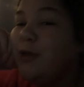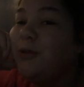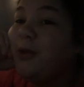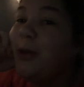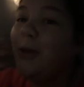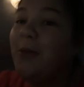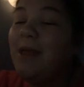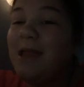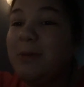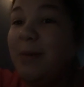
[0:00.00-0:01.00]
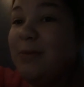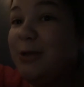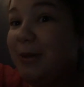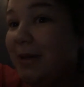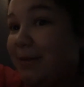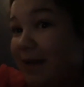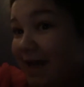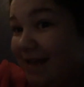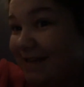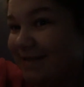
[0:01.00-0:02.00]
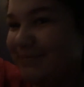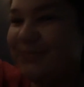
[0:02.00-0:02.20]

So that's what I'm doing at the minute.